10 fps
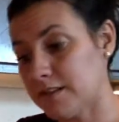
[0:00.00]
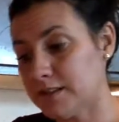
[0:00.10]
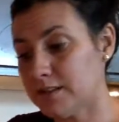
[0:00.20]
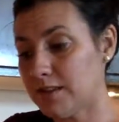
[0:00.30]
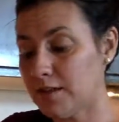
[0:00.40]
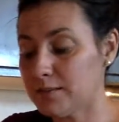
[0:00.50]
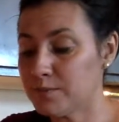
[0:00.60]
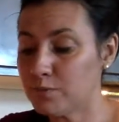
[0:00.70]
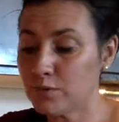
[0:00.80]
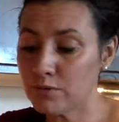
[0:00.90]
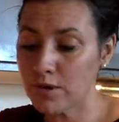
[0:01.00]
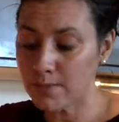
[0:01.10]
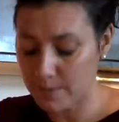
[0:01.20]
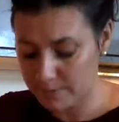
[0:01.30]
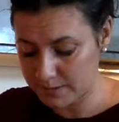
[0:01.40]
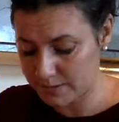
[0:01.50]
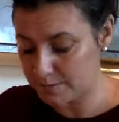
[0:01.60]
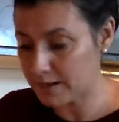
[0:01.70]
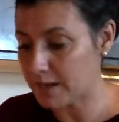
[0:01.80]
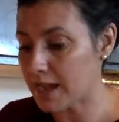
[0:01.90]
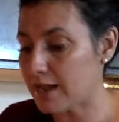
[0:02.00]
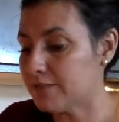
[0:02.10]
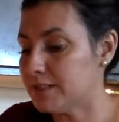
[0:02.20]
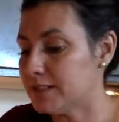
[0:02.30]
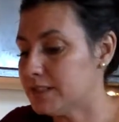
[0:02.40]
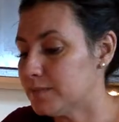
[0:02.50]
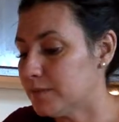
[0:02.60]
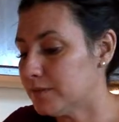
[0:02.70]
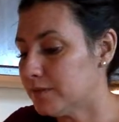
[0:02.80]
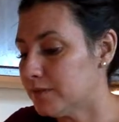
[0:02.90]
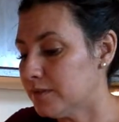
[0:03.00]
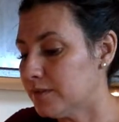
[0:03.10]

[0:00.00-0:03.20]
So that was probably about a half a teaspoon.